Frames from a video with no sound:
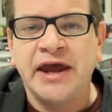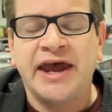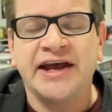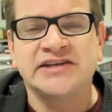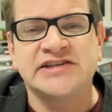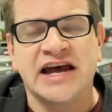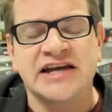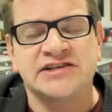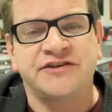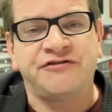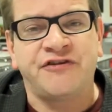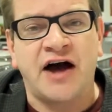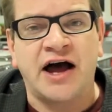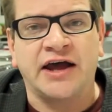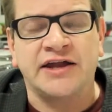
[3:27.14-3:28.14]
Excessive
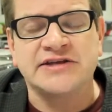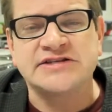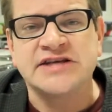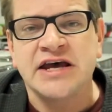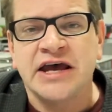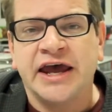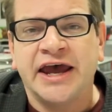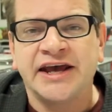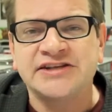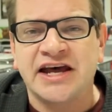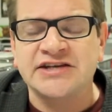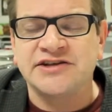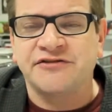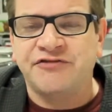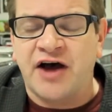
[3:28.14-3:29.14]
fines.
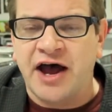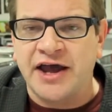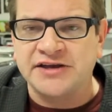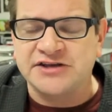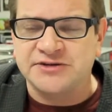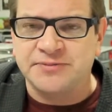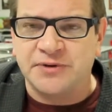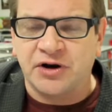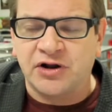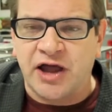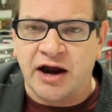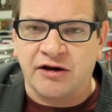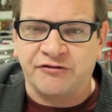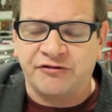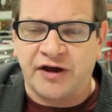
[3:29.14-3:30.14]
Excessive fines has been
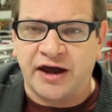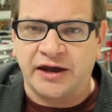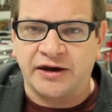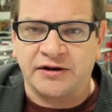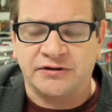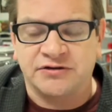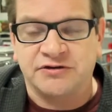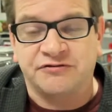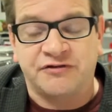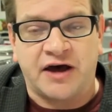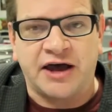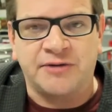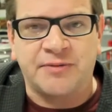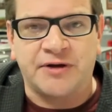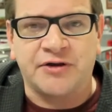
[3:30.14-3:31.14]
clarified and
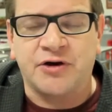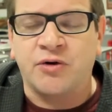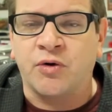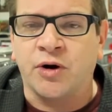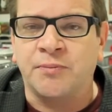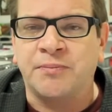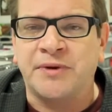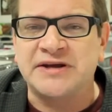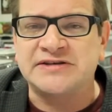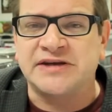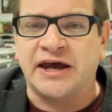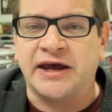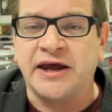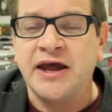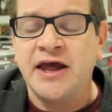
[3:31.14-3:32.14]
defined by the court by
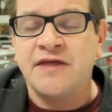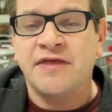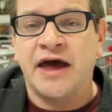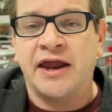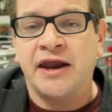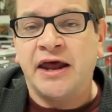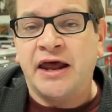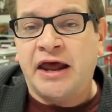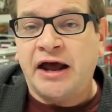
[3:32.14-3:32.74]
saying that